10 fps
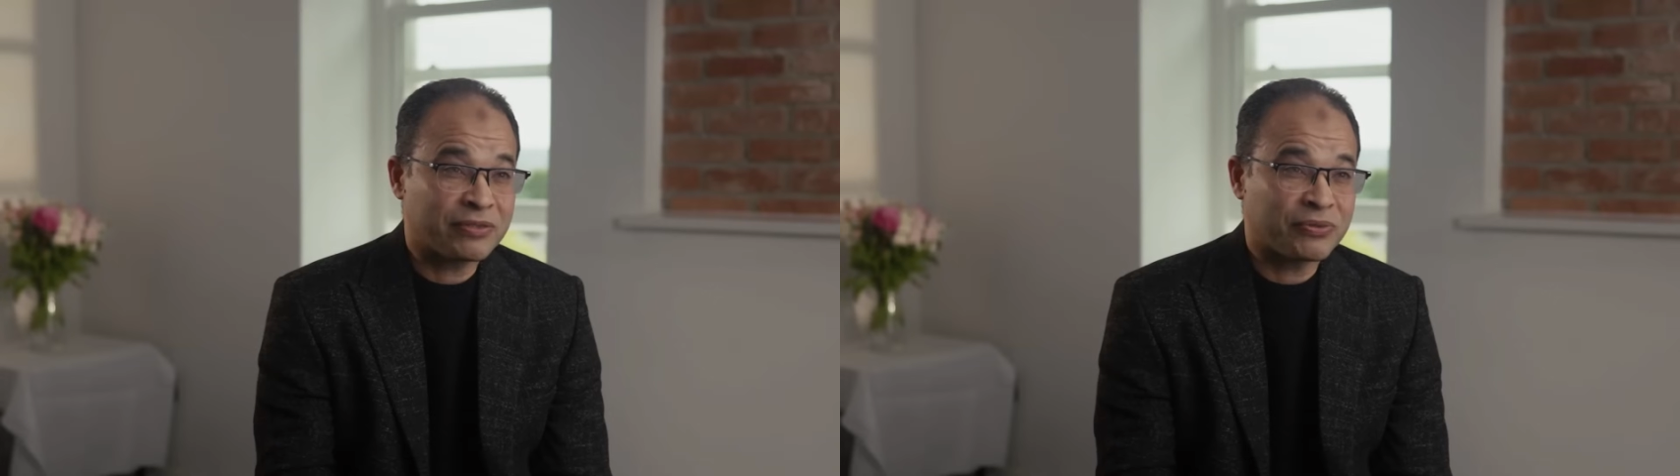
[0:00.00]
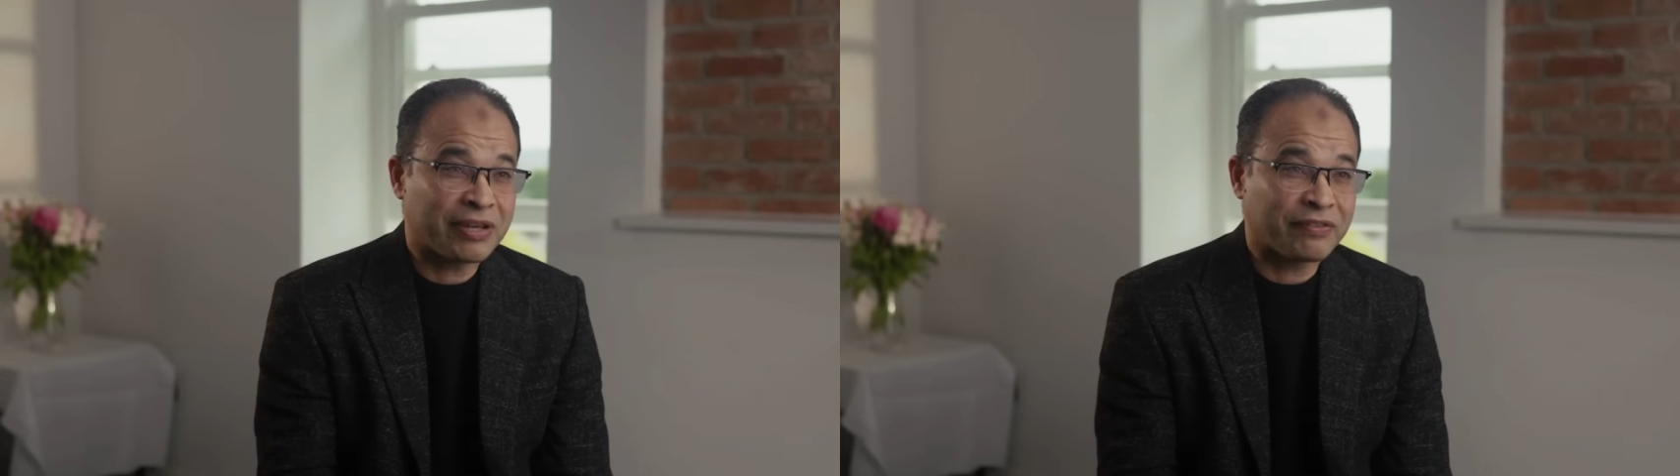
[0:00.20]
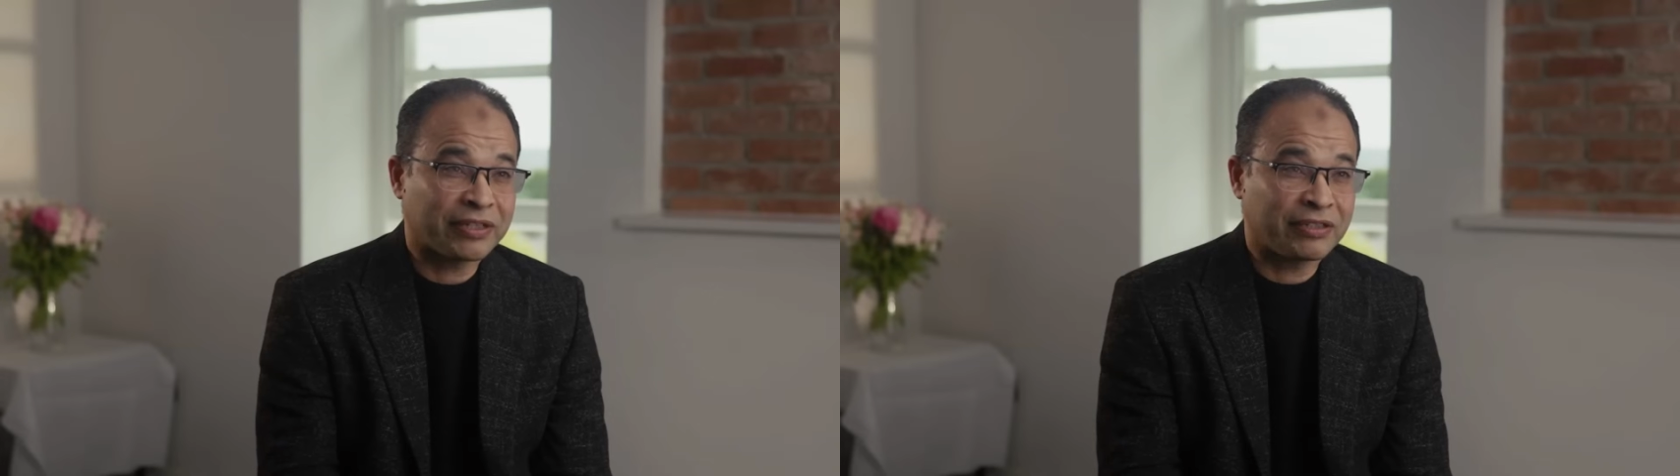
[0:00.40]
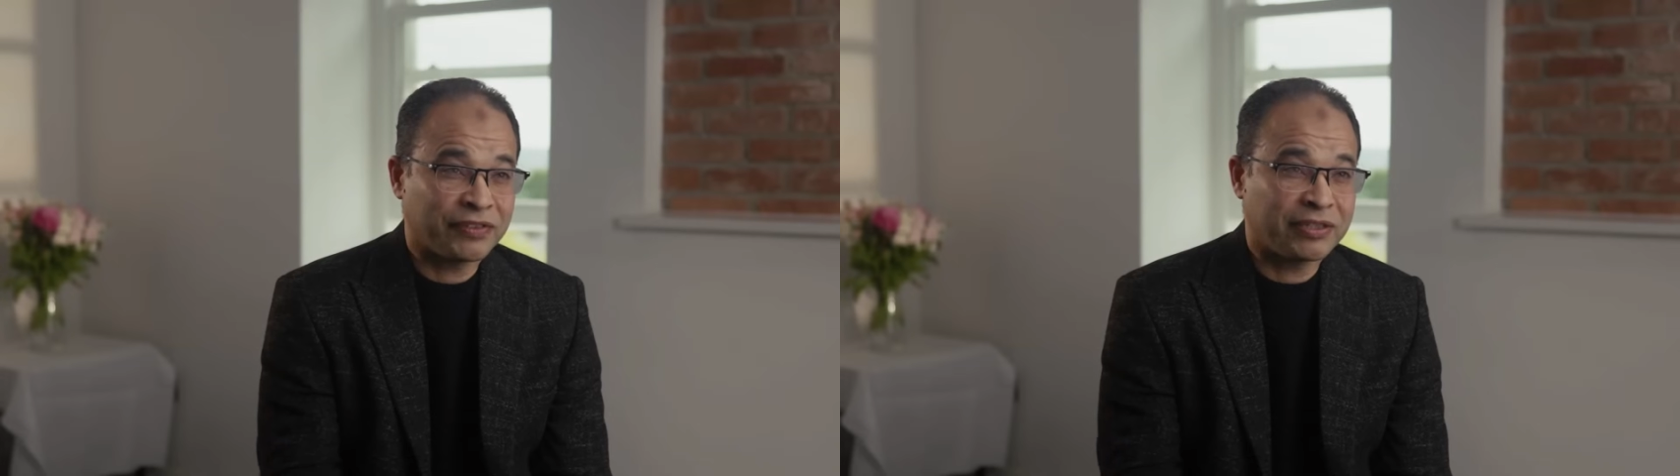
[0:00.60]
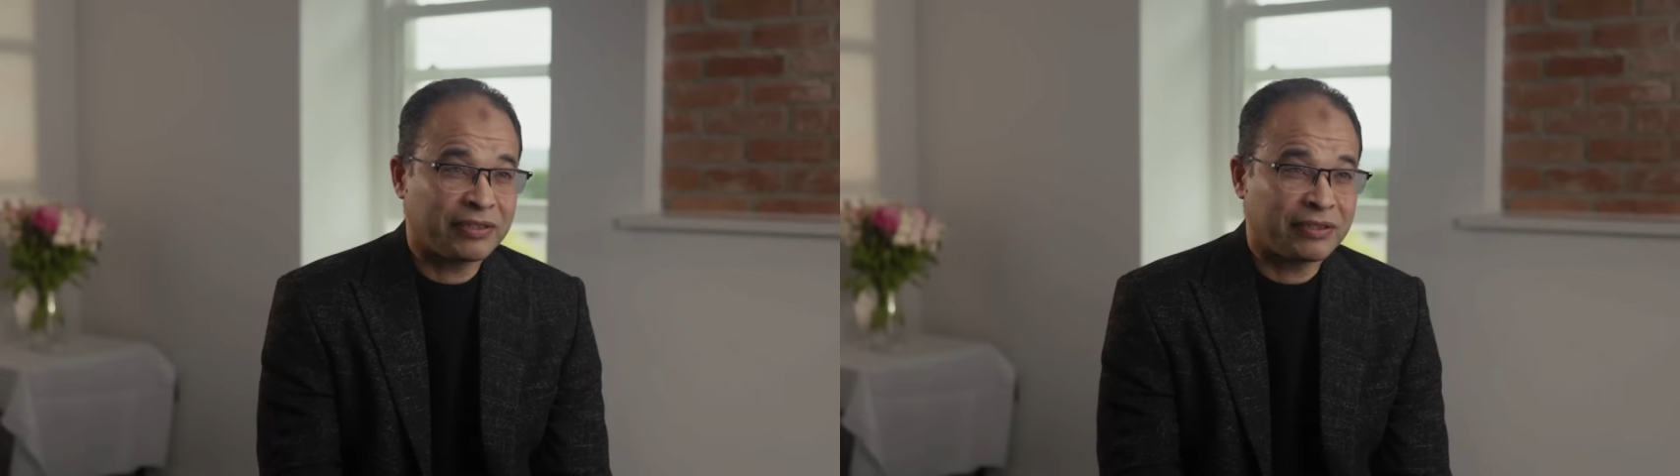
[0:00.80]
So we have
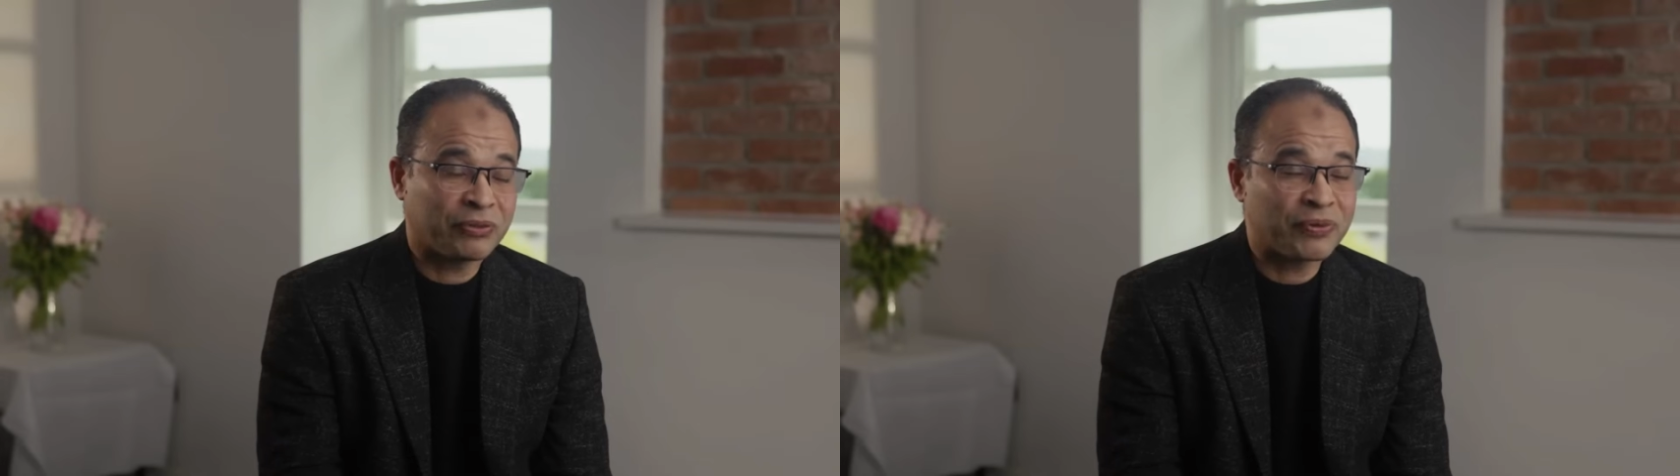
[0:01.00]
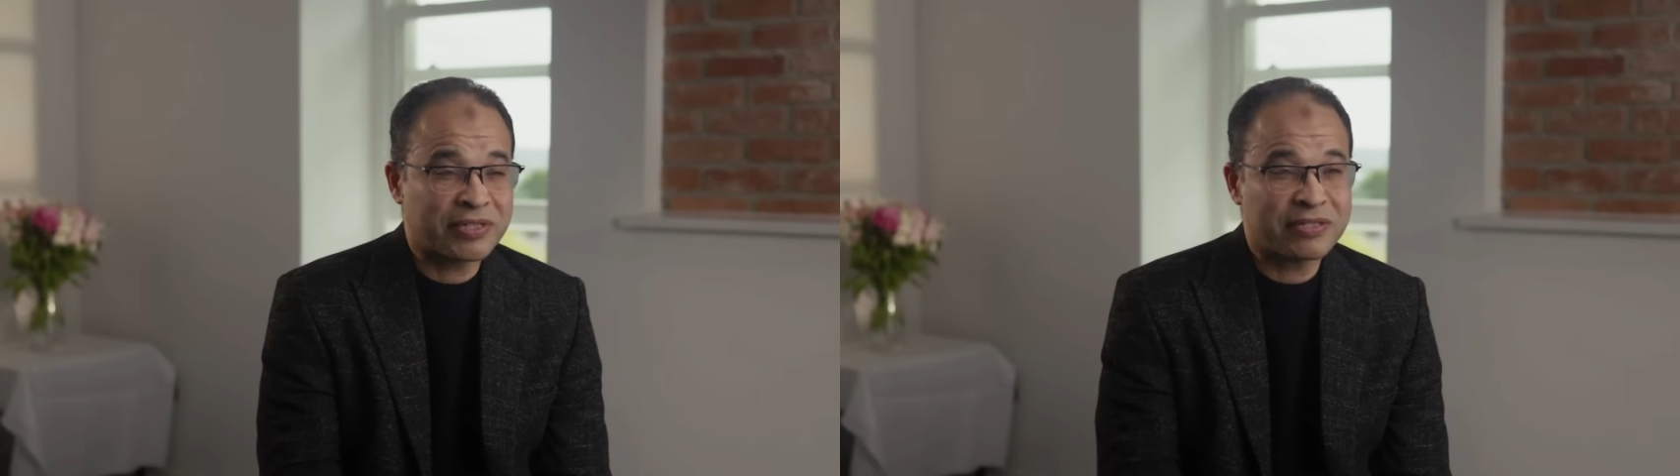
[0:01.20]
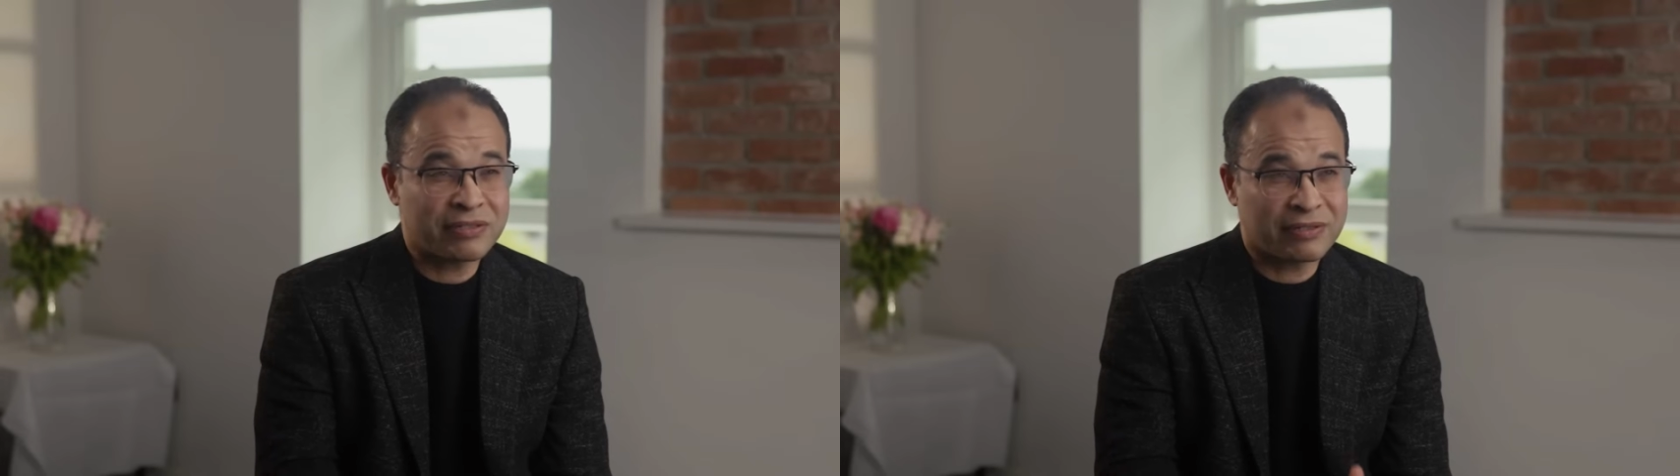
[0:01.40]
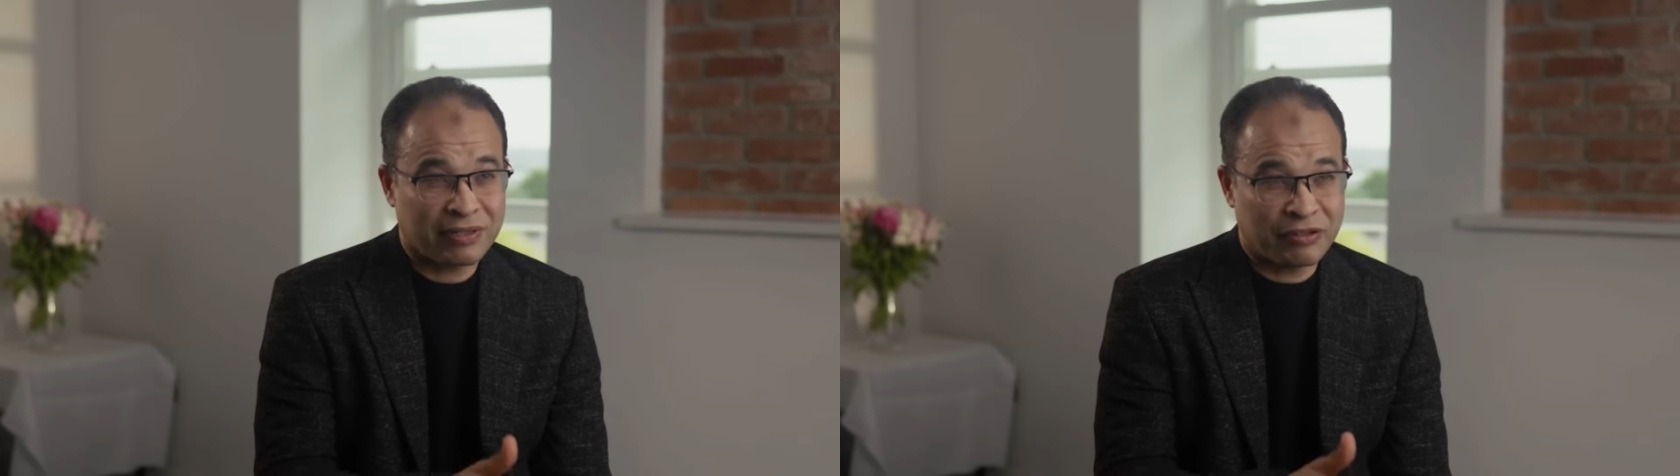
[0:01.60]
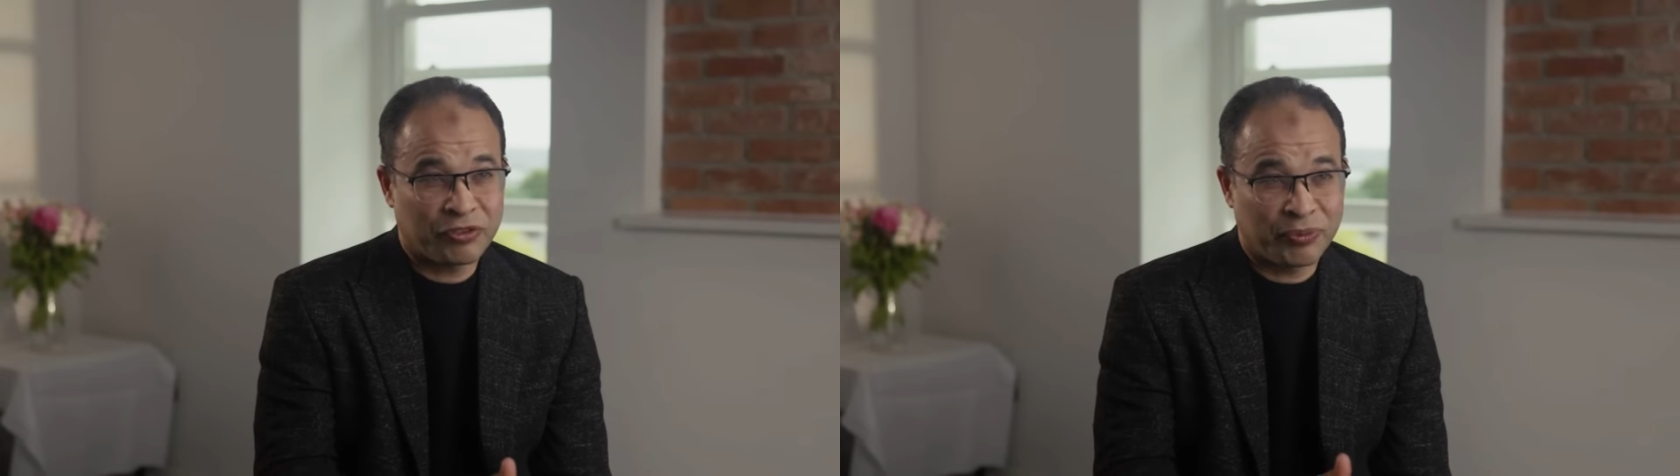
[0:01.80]
activity and quizzes
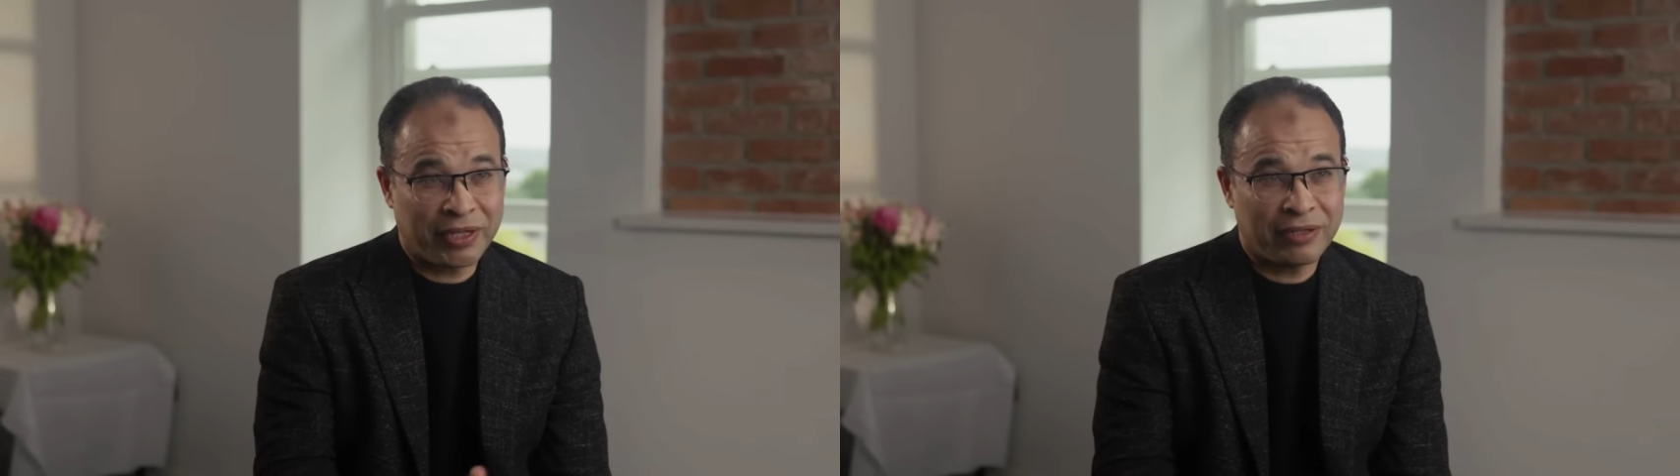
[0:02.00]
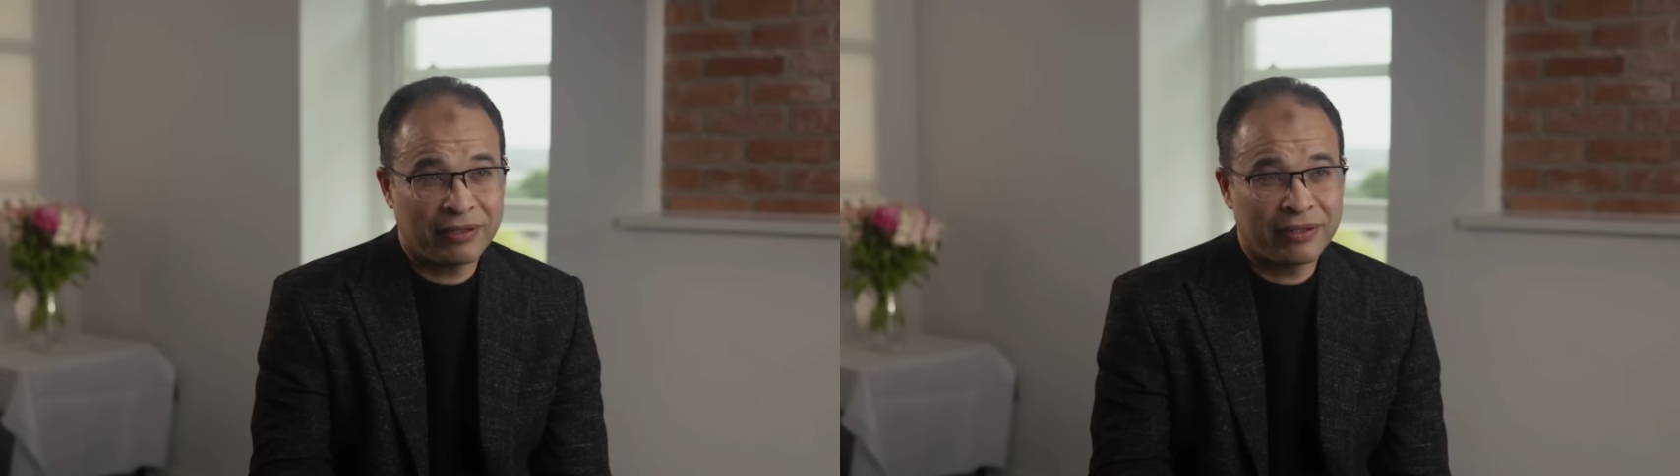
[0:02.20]
every week.